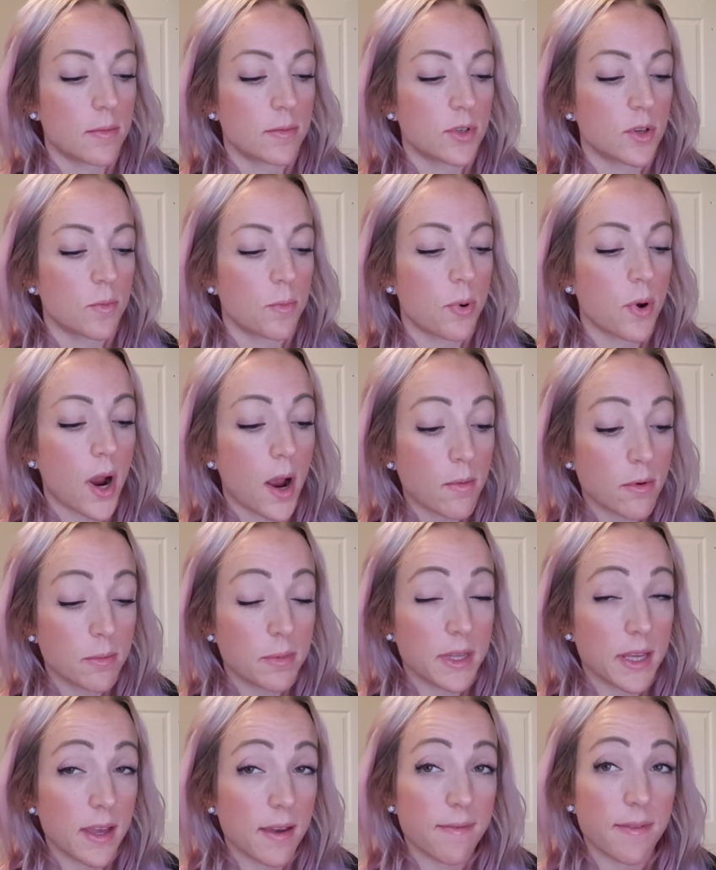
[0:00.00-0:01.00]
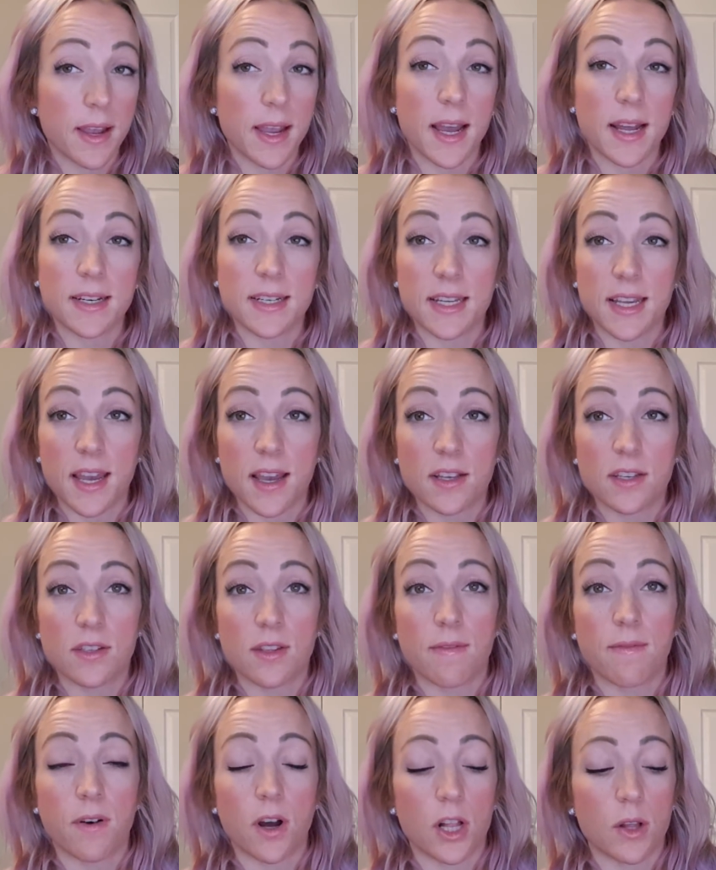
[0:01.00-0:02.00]
So probably if I had to guess
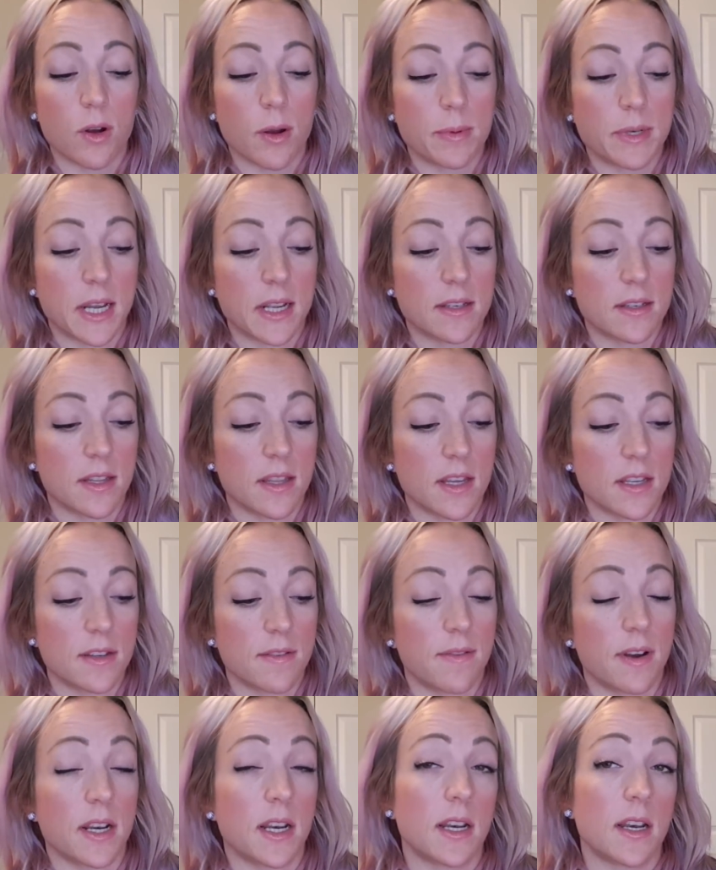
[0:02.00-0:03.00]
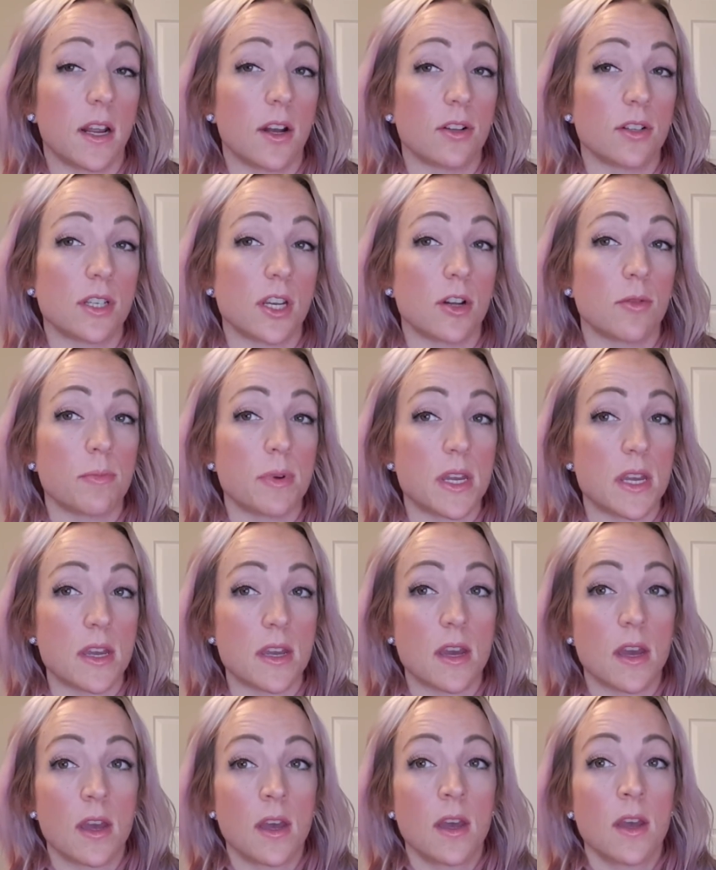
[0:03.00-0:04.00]
the follow-up test to this, if I did an
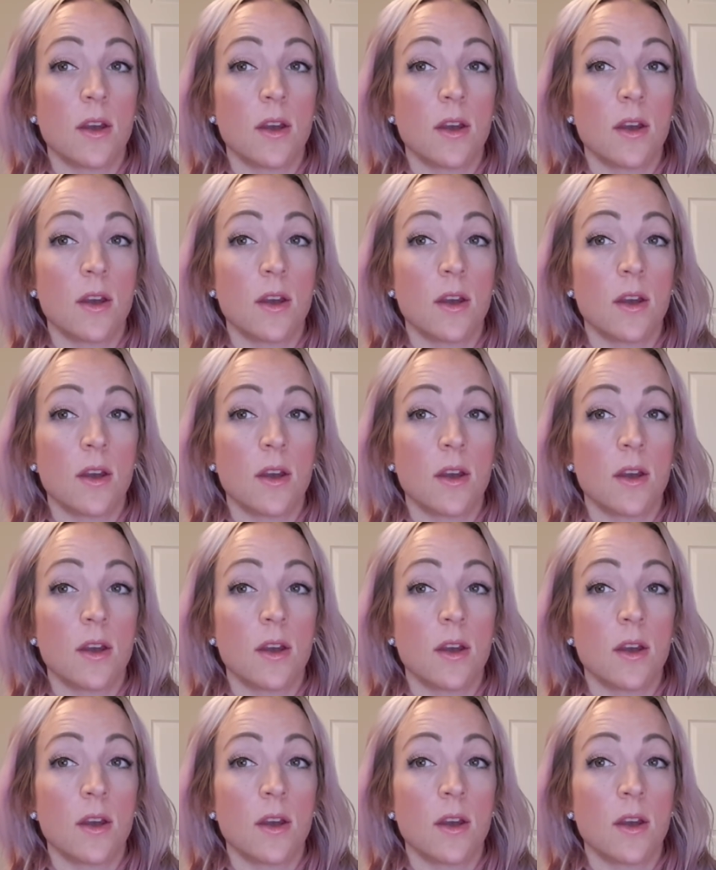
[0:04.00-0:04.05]
LDL-P,